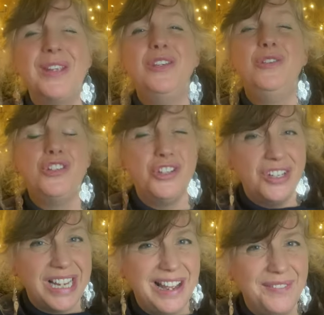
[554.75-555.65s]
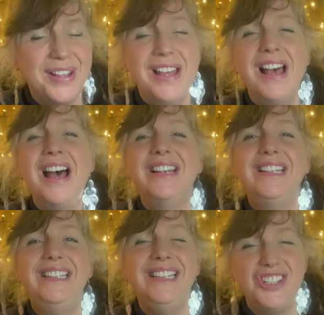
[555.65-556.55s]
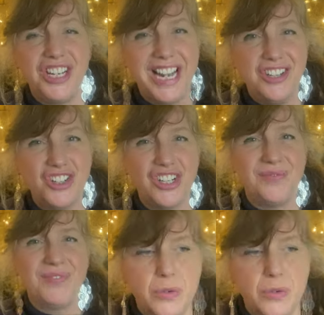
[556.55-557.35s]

you should have an initiation.